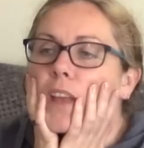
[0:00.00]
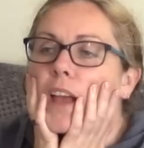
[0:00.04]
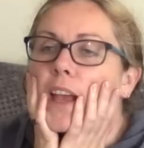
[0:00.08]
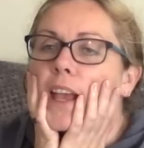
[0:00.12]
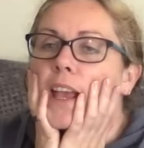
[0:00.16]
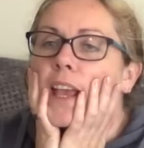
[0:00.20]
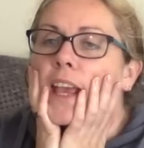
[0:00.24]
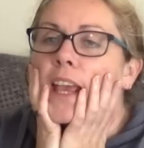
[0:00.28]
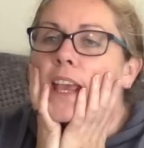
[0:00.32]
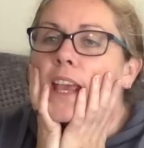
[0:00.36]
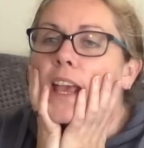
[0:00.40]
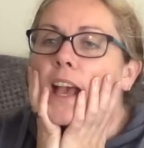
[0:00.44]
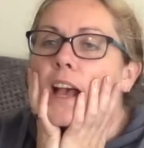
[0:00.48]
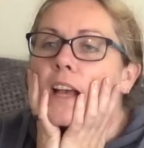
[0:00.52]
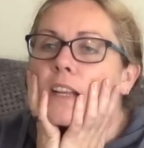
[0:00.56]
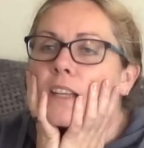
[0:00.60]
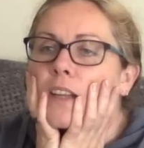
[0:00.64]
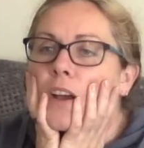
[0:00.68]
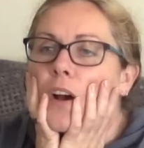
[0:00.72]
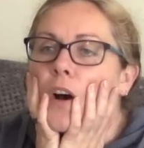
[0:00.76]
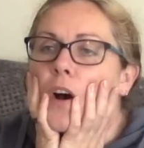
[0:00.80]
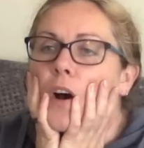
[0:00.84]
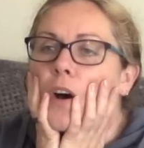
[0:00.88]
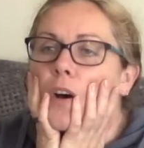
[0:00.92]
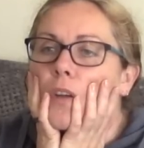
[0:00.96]
he had
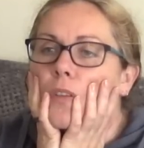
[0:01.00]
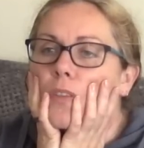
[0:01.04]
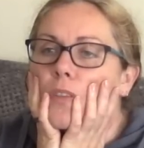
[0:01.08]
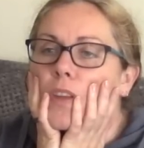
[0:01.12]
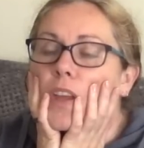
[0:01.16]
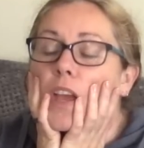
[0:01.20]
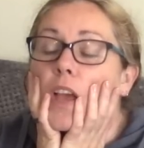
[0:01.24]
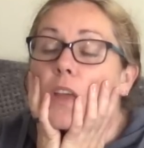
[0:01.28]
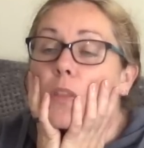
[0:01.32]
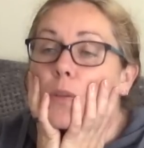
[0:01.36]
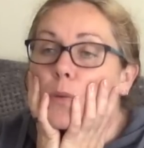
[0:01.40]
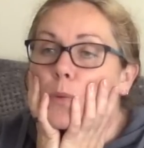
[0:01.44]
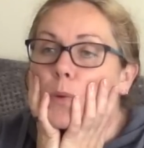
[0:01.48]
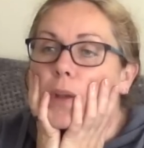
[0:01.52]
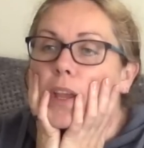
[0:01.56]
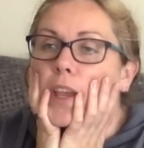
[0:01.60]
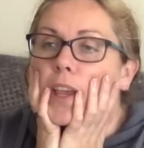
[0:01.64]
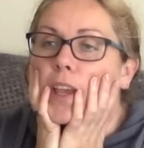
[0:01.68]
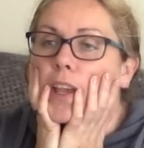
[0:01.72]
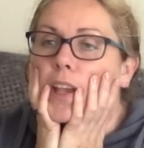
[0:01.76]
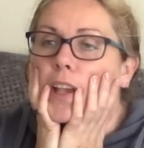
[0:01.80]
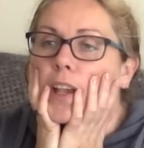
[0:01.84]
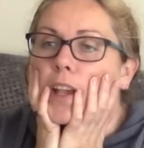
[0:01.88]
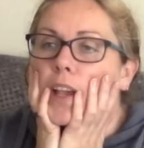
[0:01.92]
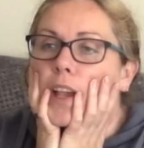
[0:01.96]
it on the other
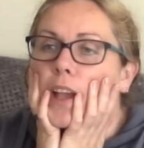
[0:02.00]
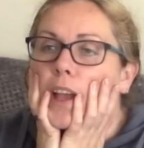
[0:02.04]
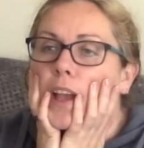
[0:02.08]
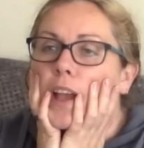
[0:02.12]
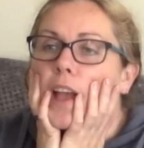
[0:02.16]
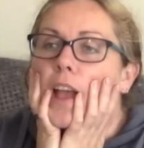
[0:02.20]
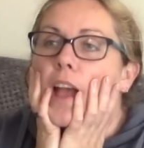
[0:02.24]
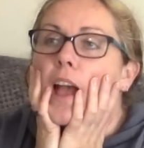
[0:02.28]
week,